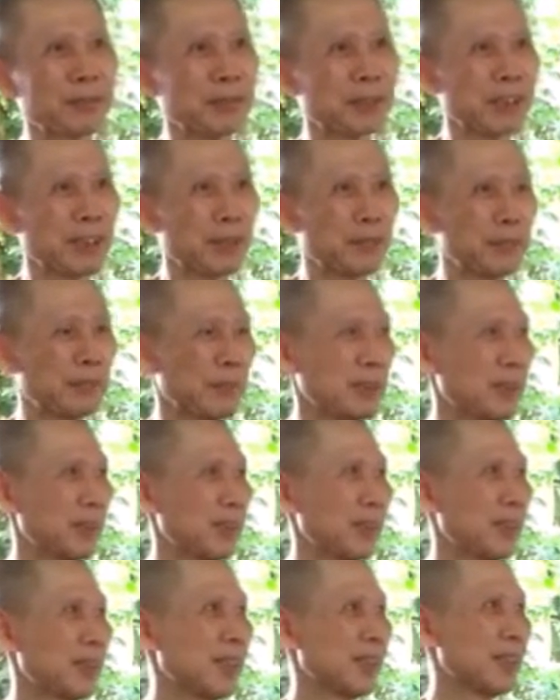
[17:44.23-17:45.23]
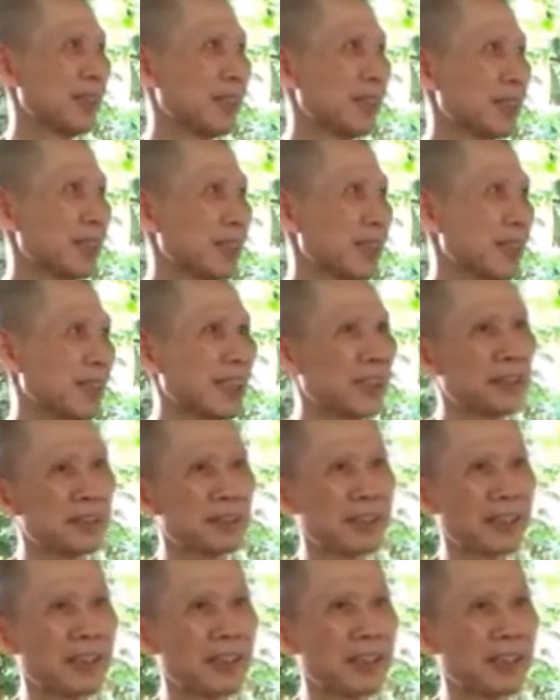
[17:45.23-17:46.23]
They get sick, get old, or
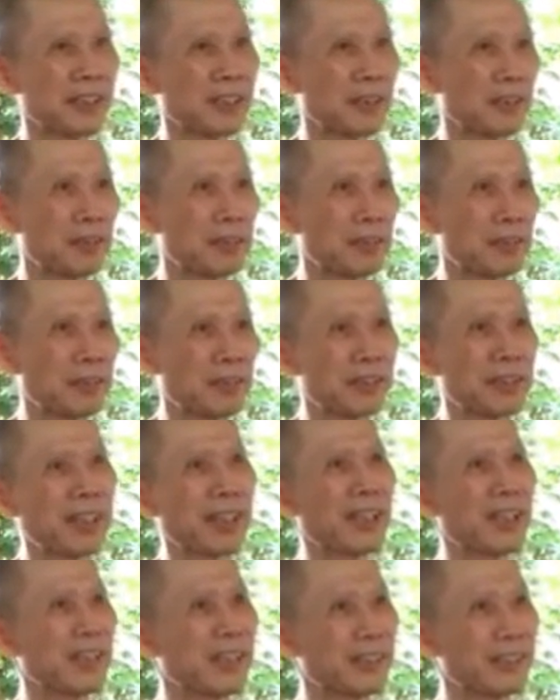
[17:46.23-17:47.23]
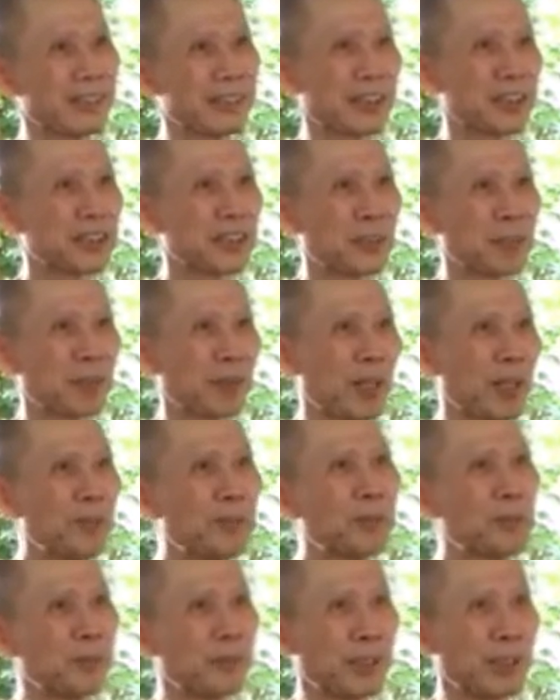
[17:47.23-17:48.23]
die. That's the problem, right?
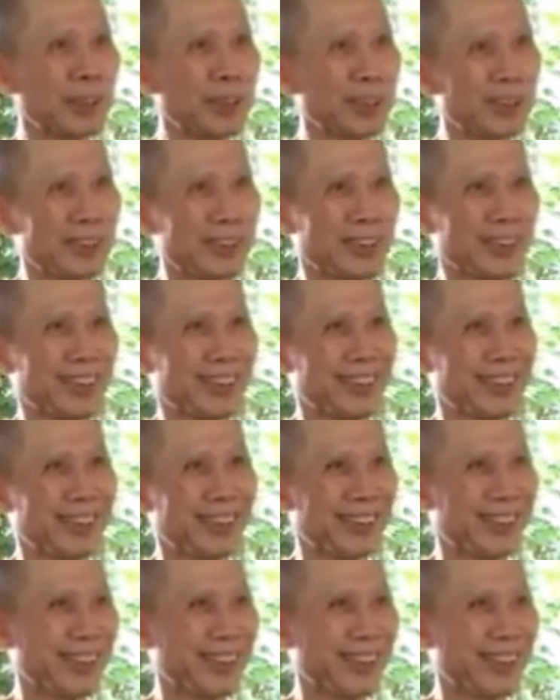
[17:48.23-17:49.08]
It's not your.